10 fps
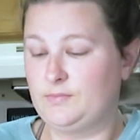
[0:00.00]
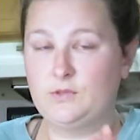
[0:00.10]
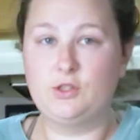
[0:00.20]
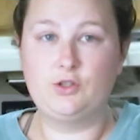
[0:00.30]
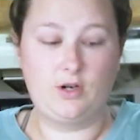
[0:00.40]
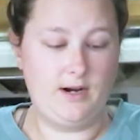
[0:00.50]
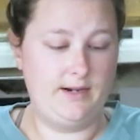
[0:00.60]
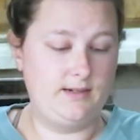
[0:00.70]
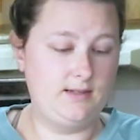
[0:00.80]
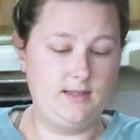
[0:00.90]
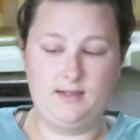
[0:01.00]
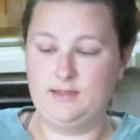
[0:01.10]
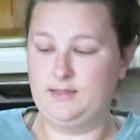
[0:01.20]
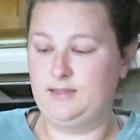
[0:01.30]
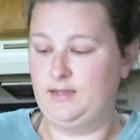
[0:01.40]
Strain
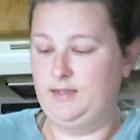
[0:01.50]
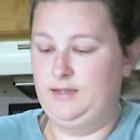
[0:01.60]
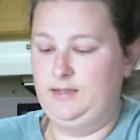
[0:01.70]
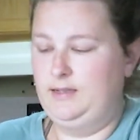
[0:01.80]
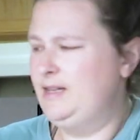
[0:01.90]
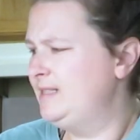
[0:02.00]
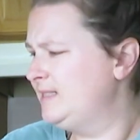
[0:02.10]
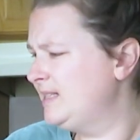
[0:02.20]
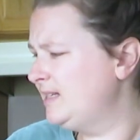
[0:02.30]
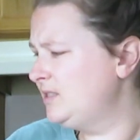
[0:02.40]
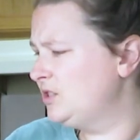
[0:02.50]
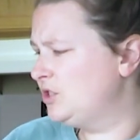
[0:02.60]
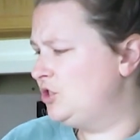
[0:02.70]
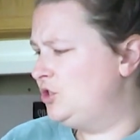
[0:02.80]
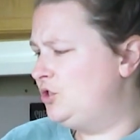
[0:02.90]
this. It says
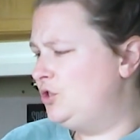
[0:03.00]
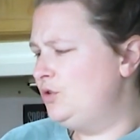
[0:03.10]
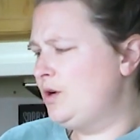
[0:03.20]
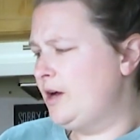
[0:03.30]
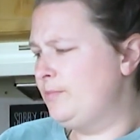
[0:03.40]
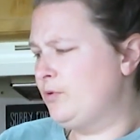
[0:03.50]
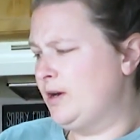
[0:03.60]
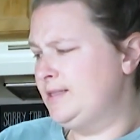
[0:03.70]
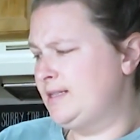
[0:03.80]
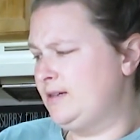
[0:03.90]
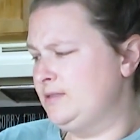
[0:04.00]
do not press out